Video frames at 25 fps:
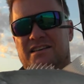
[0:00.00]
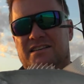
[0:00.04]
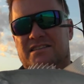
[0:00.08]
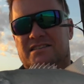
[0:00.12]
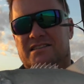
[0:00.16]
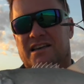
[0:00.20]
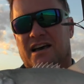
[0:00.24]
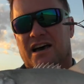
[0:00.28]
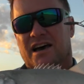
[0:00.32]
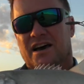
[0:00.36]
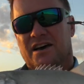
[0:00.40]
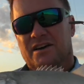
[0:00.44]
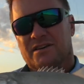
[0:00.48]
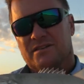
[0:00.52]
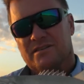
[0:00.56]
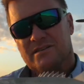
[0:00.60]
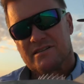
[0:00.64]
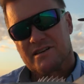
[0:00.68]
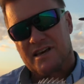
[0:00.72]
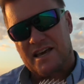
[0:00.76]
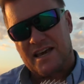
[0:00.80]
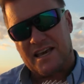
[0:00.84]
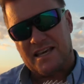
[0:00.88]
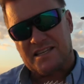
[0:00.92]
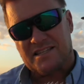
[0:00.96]
So
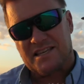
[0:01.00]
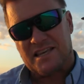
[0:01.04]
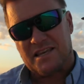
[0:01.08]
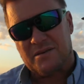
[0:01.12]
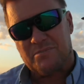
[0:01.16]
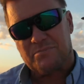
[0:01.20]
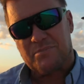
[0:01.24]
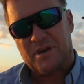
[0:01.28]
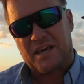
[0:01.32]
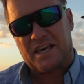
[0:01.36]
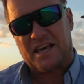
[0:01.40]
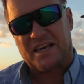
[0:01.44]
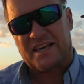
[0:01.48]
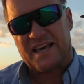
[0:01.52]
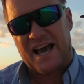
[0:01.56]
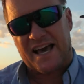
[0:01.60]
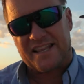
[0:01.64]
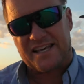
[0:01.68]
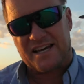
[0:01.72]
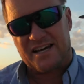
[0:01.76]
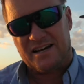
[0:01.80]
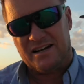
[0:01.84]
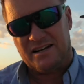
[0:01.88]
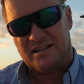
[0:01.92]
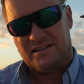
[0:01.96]
easy, pick a gutter,